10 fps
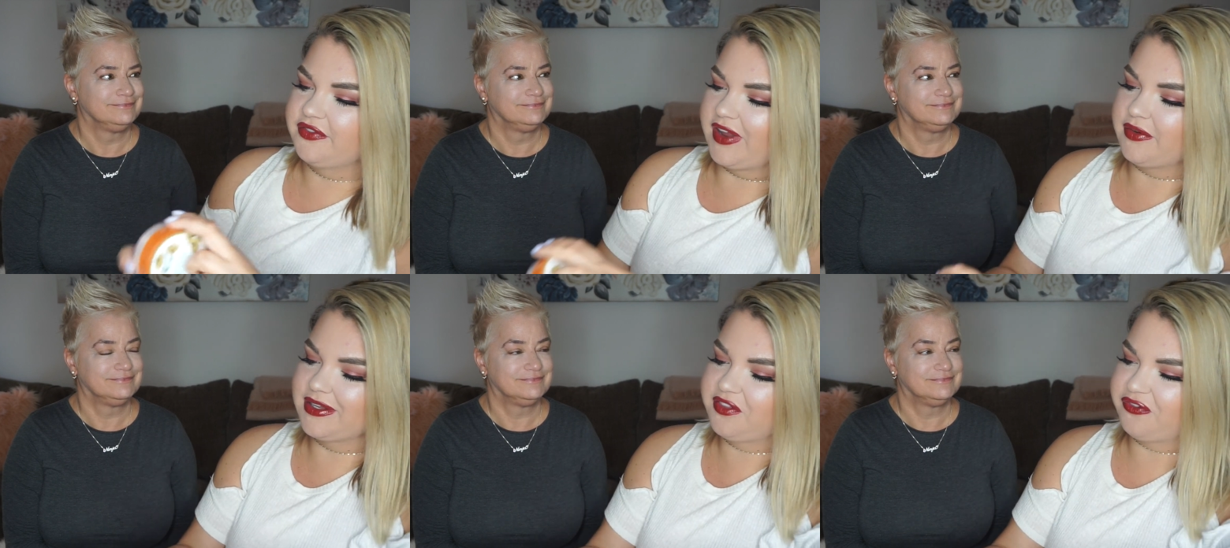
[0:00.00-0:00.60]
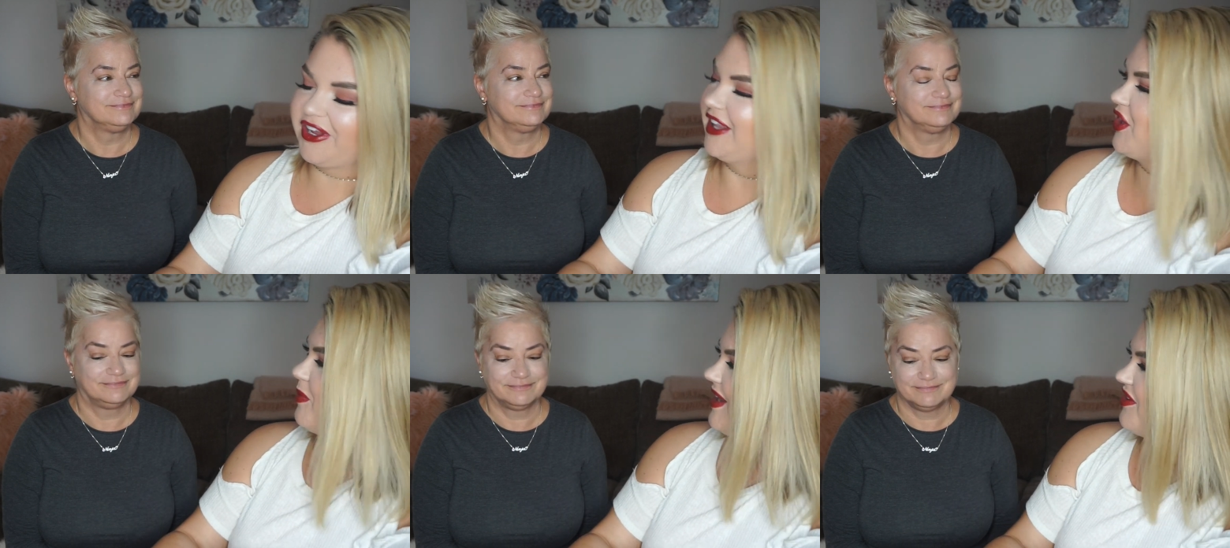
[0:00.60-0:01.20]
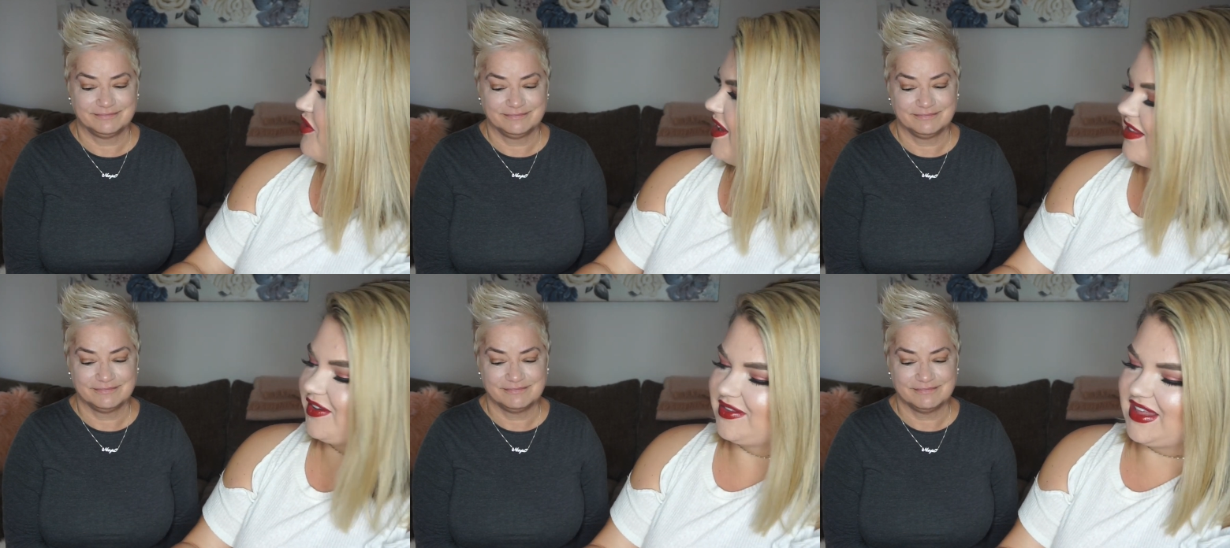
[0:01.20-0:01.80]
Speaker 1: fragrance-free, luminous,
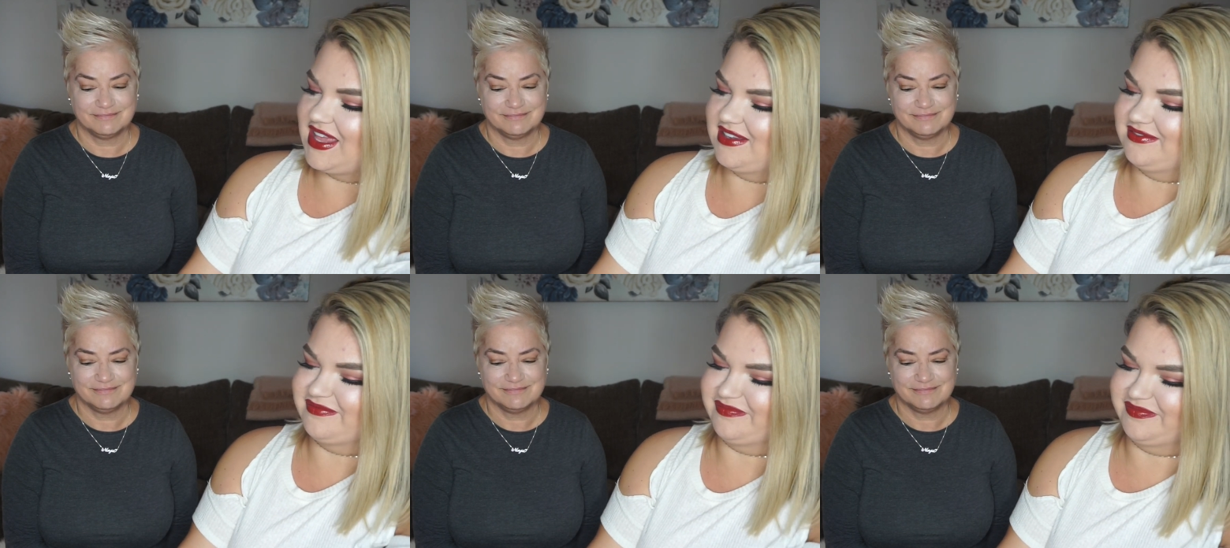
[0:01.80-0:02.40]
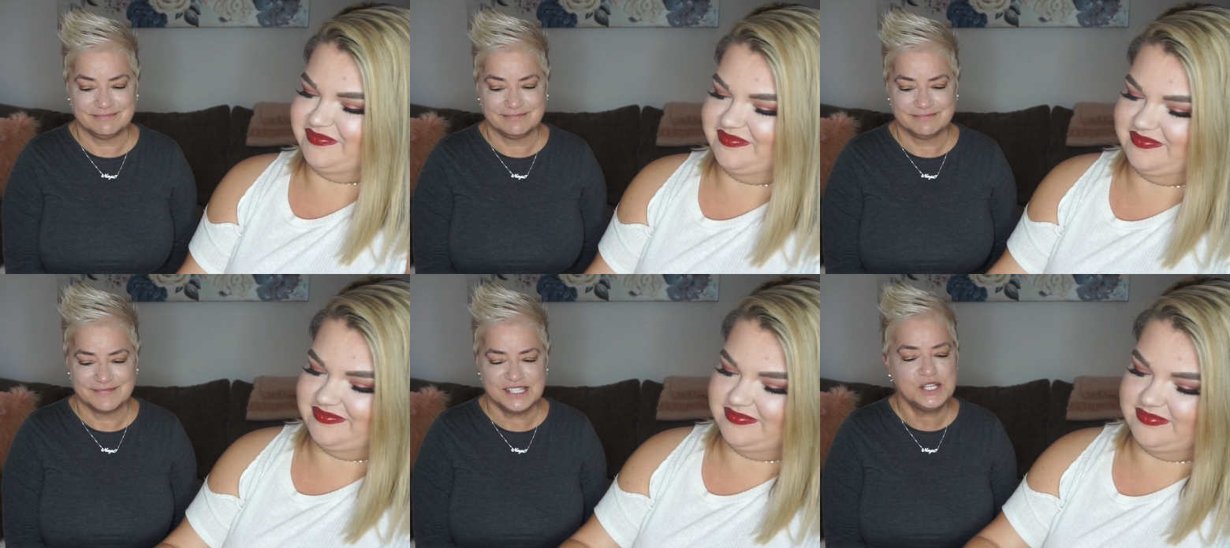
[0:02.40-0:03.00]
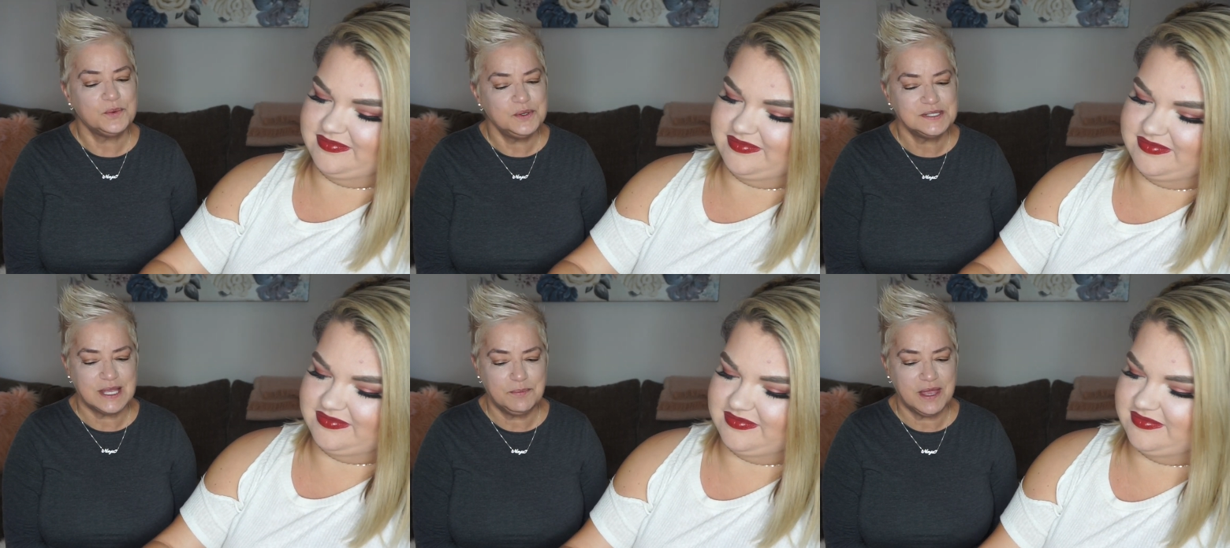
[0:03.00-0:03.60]
translucent. So when you
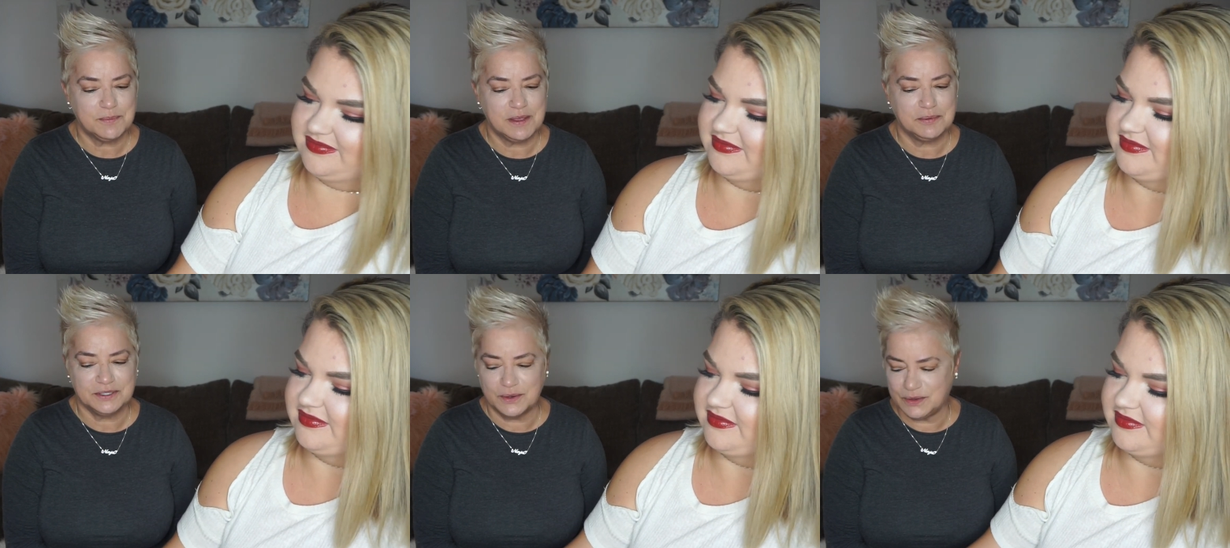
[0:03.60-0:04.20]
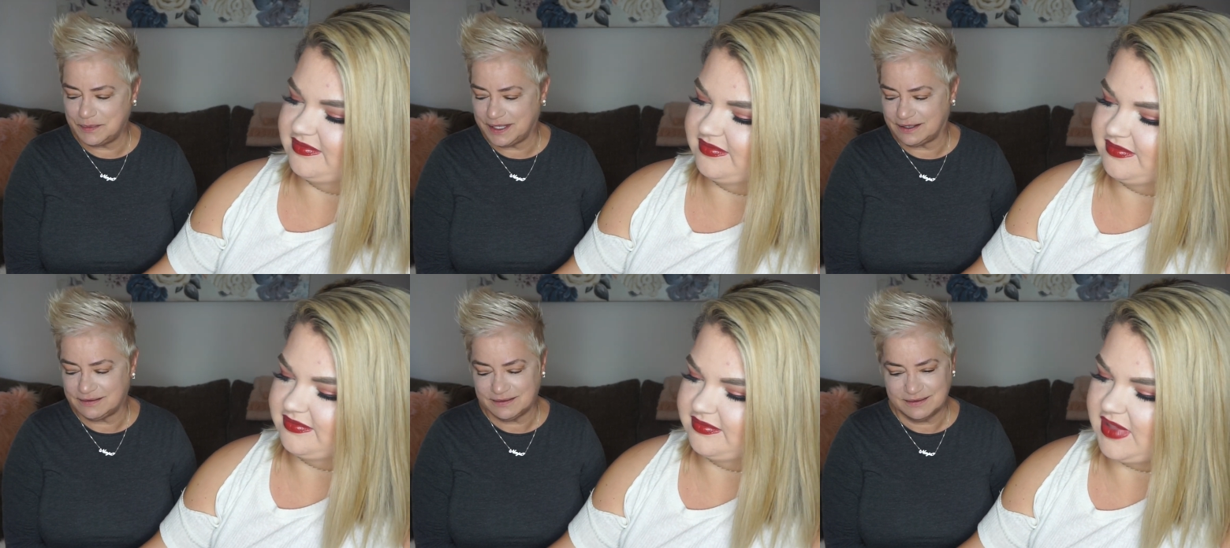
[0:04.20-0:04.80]
say bake,
Speaker 2: people know what you mean.